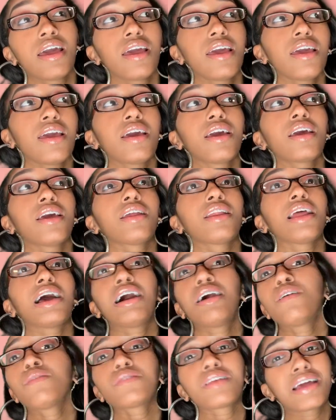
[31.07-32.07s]
And I
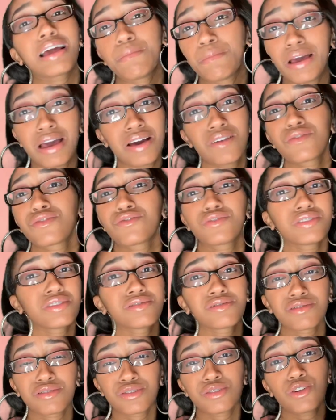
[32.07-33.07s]
don't think I'm gonna ever really
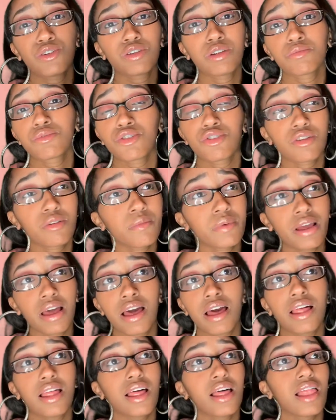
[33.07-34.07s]
just turn up, turn up
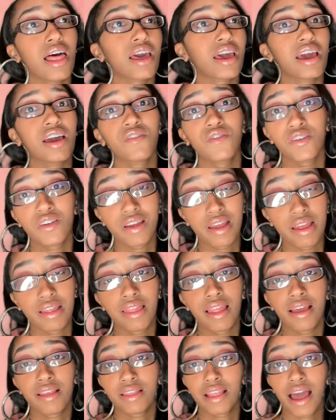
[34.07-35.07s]
like ever again
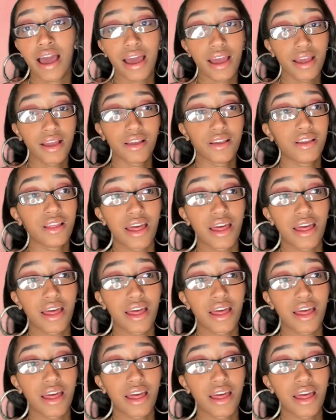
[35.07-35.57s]
like that.